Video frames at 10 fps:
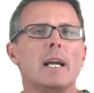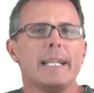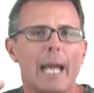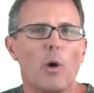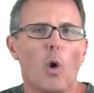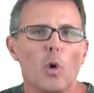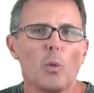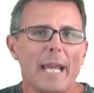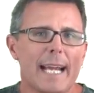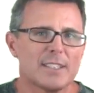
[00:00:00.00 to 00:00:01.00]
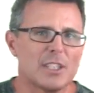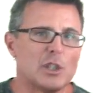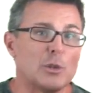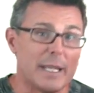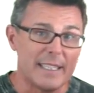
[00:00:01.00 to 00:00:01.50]
Now, all we had to
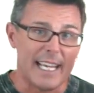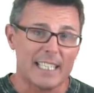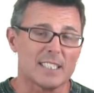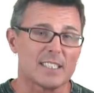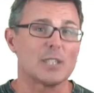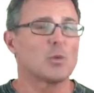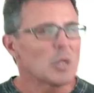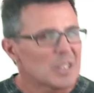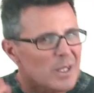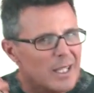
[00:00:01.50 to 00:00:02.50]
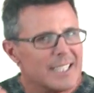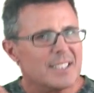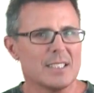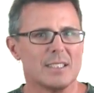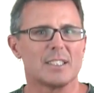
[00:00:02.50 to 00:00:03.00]
do in the exercise was
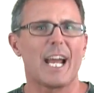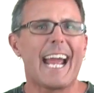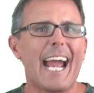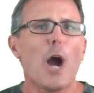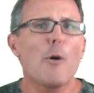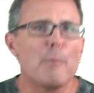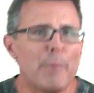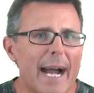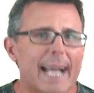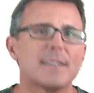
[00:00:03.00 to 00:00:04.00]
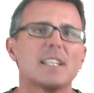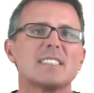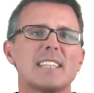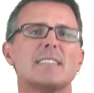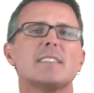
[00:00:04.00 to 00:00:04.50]
listen to how bad the
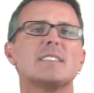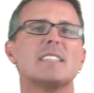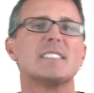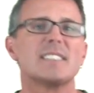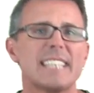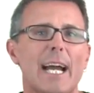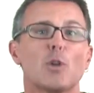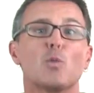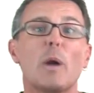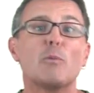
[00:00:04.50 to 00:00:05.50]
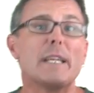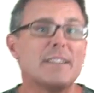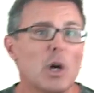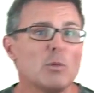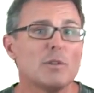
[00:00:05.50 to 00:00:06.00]
sentences sound when we
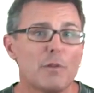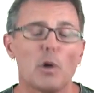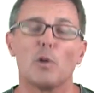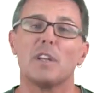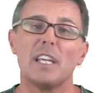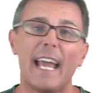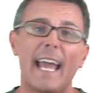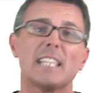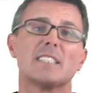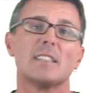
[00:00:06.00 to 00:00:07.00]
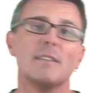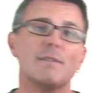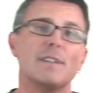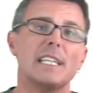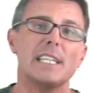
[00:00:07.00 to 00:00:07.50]
don't follow the
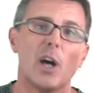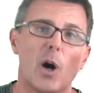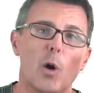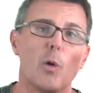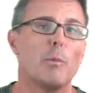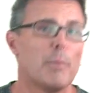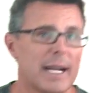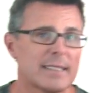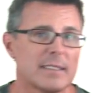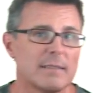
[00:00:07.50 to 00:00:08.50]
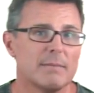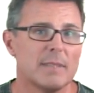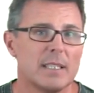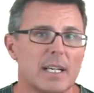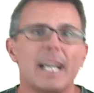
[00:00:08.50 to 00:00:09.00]
S-V-O pattern.
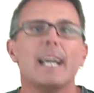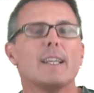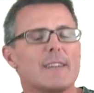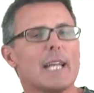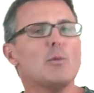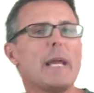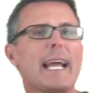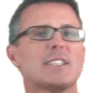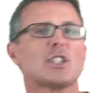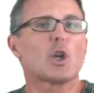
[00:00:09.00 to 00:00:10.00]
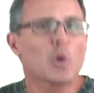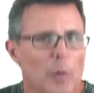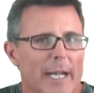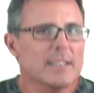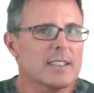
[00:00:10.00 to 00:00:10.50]
Then we had to
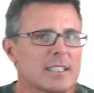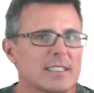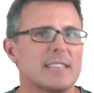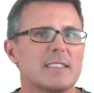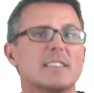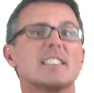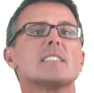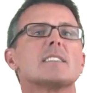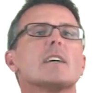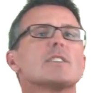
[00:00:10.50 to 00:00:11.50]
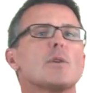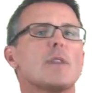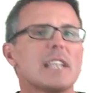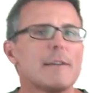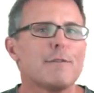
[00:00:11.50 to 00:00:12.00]
correct the sentences so
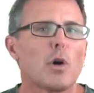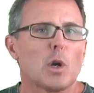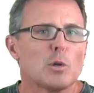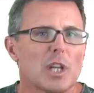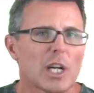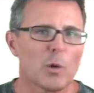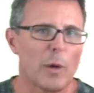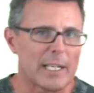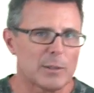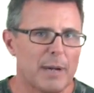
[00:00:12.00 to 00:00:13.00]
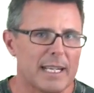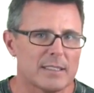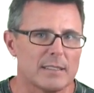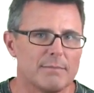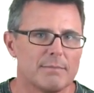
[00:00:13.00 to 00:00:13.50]
that they followed the correct pattern.